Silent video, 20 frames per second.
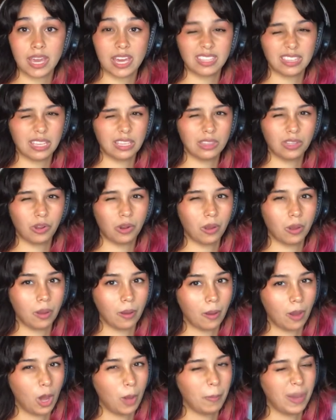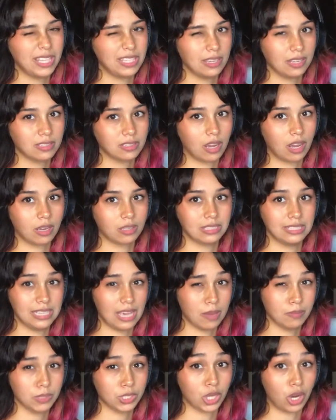I think they're my TikTok
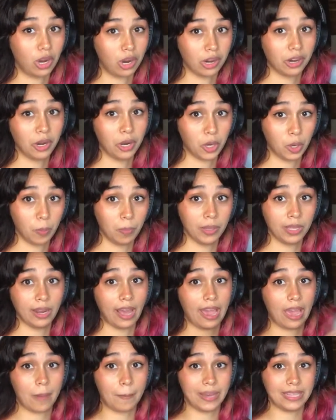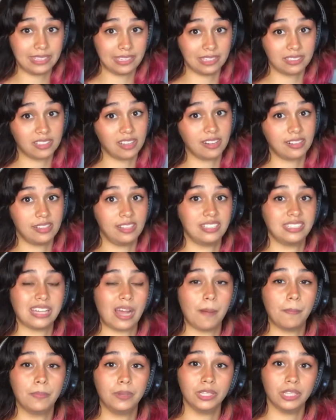DMs are open. I have my TikTok link
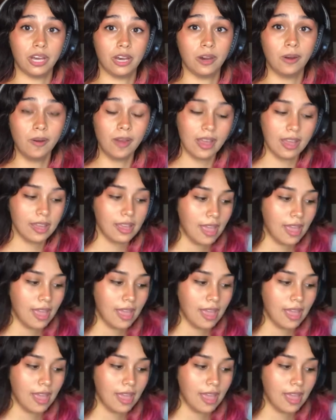down below.